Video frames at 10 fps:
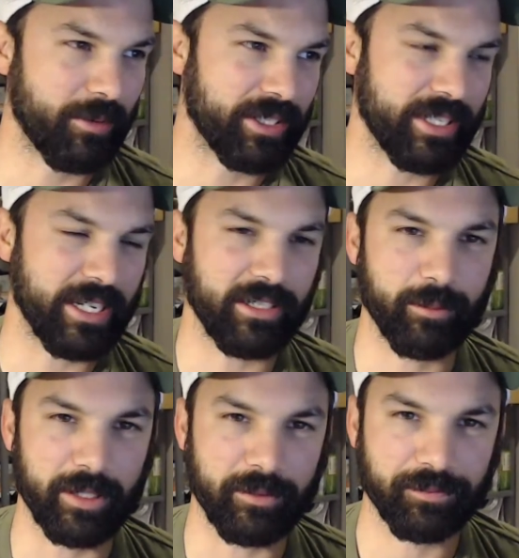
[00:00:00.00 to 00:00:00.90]
what it was now,
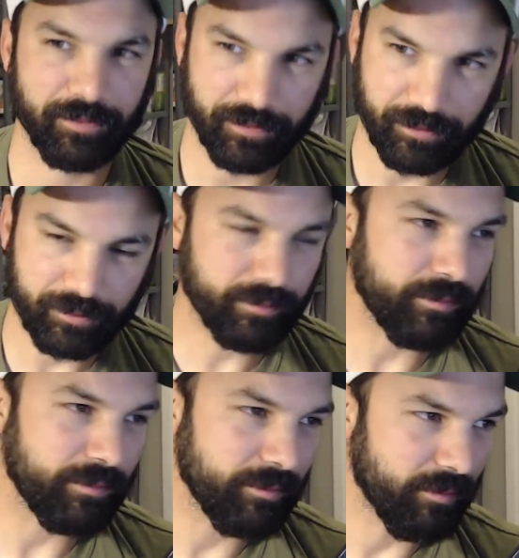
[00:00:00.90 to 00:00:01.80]
but
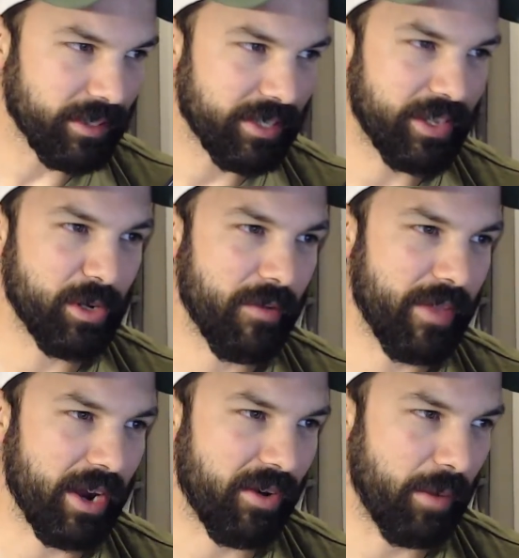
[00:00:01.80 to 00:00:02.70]
they do have
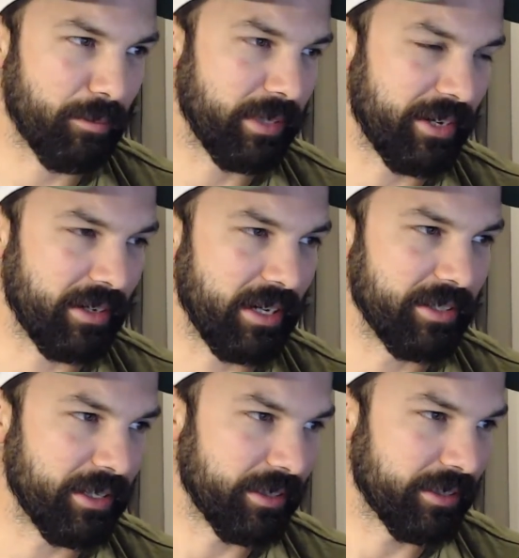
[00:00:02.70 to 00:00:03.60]
that crop planner on
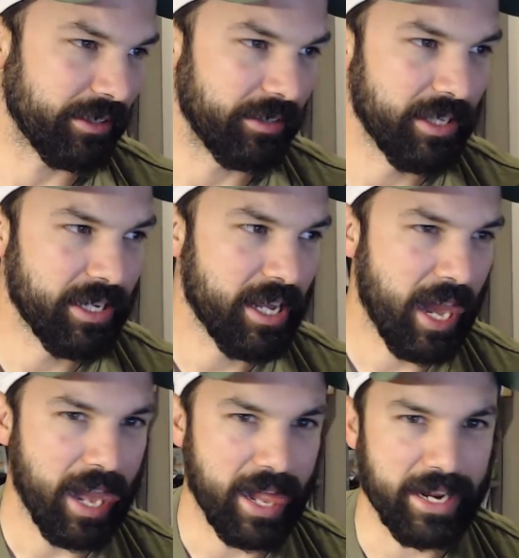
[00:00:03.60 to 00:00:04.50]
there. So
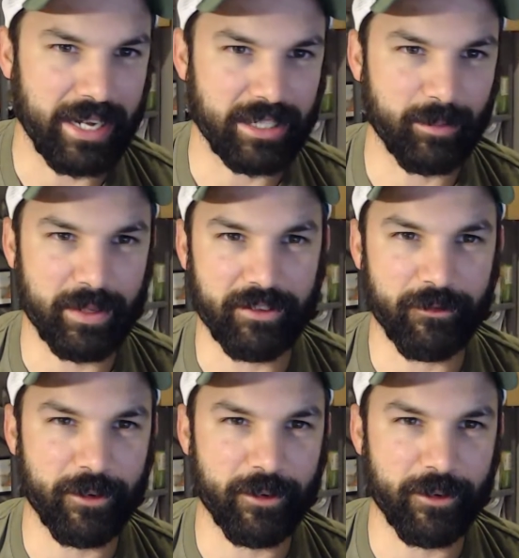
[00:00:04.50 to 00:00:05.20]
it has been